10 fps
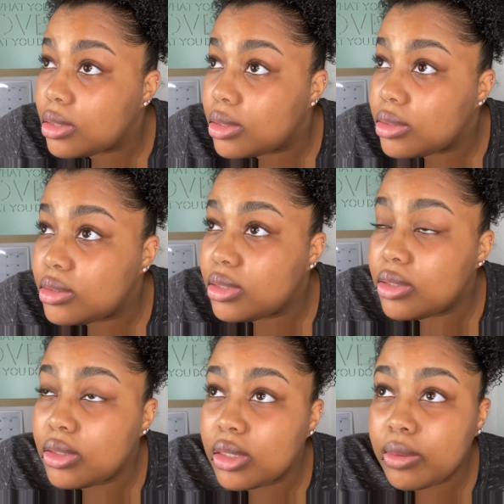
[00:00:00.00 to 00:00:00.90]
still
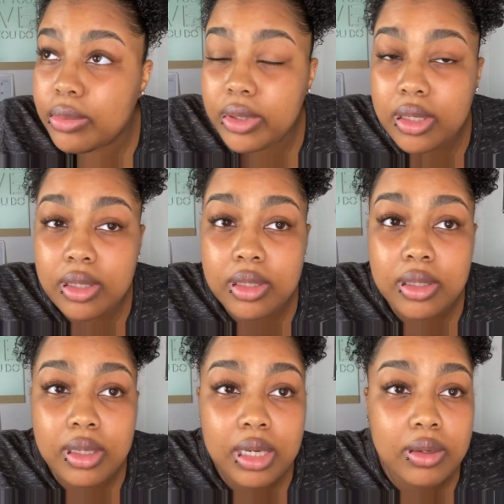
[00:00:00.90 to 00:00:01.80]
looking pretty good.
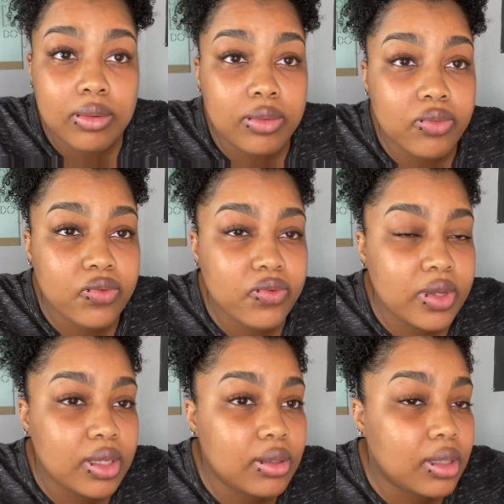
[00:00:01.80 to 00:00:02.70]
I don't
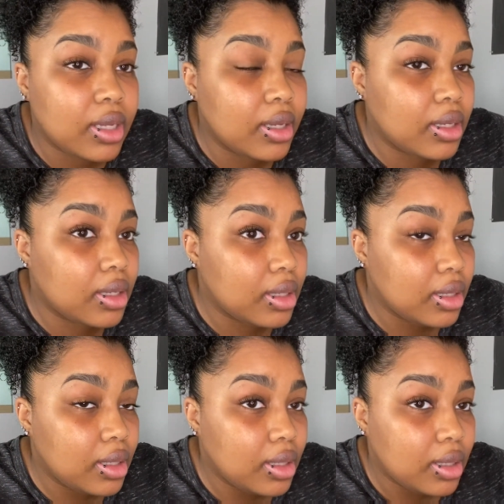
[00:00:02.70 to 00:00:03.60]
feel like
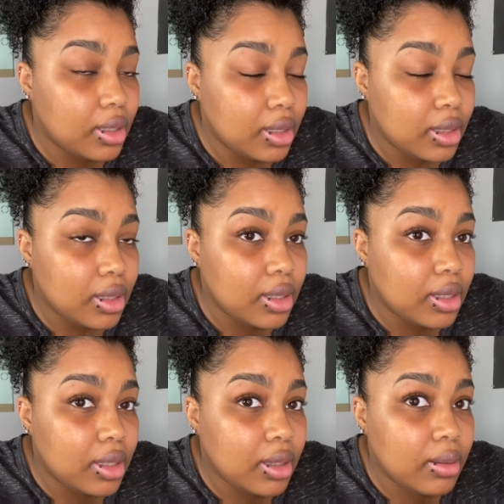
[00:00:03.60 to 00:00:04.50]

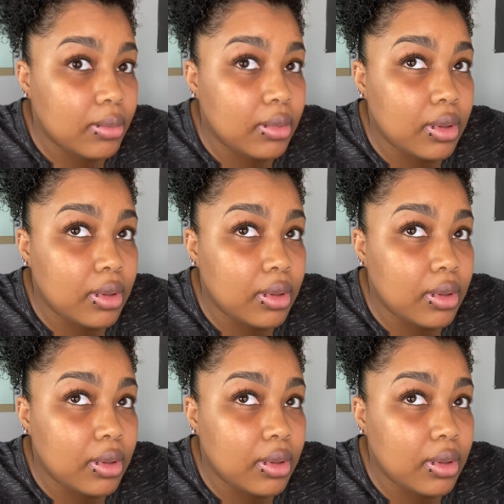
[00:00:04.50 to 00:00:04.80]
oh,